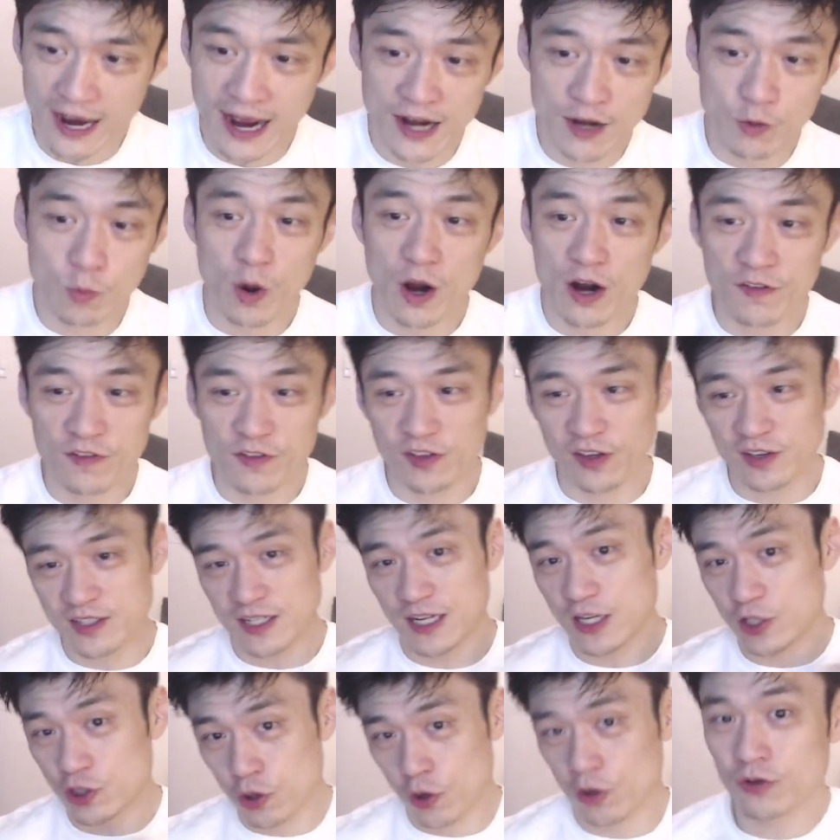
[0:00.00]
And one of the things that he
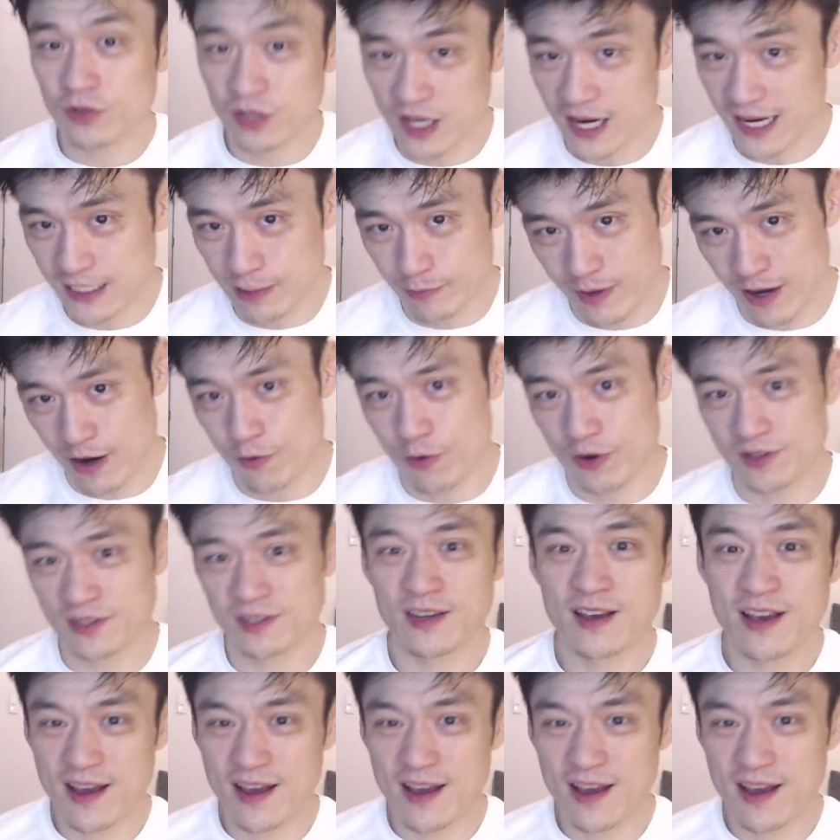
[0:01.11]
talked to Gus about was